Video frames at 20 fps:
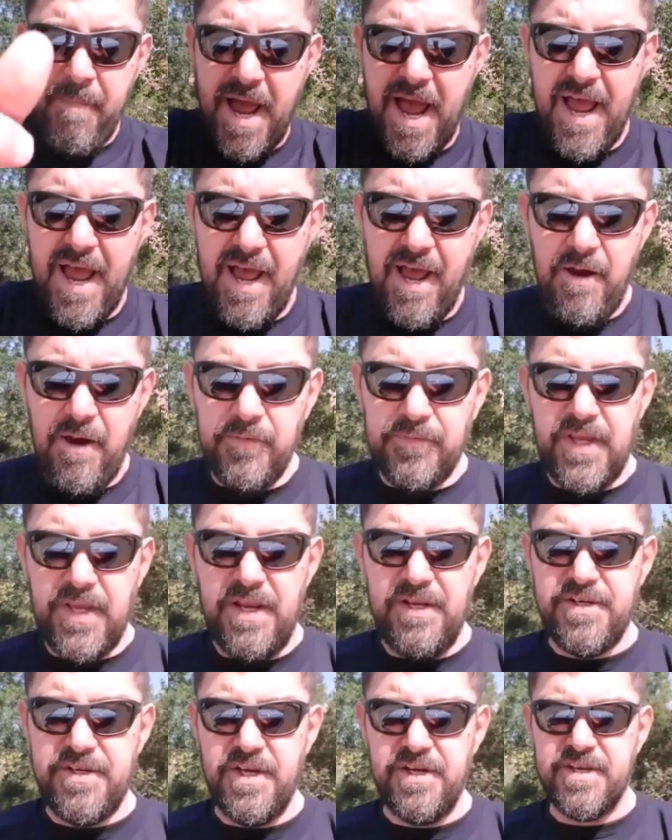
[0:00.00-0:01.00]
out
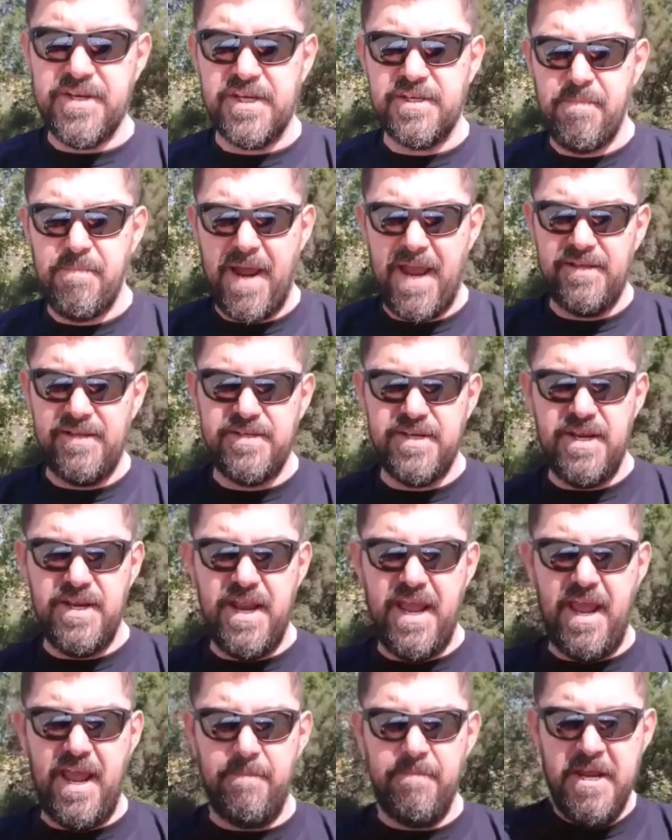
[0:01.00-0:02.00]
in Jesus' mighty
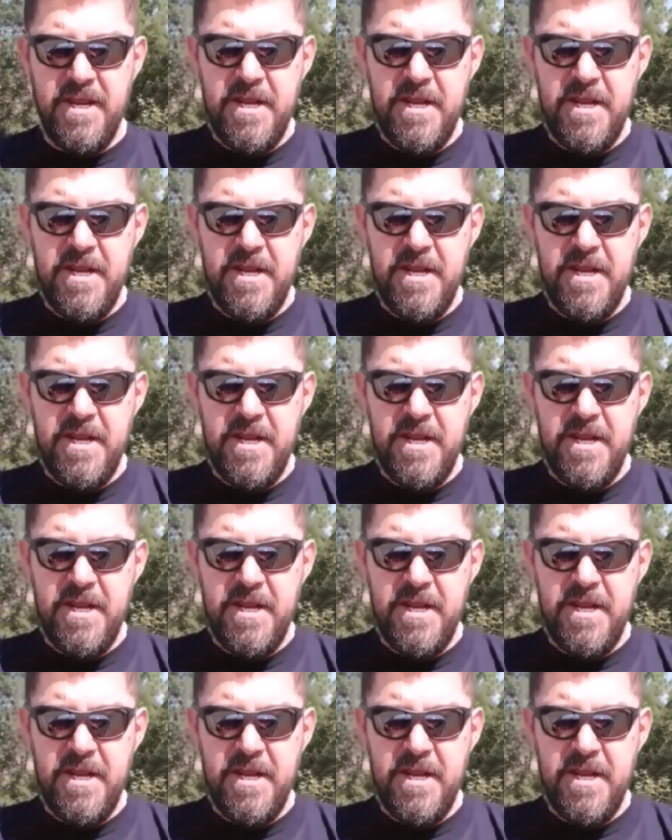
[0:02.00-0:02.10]
name.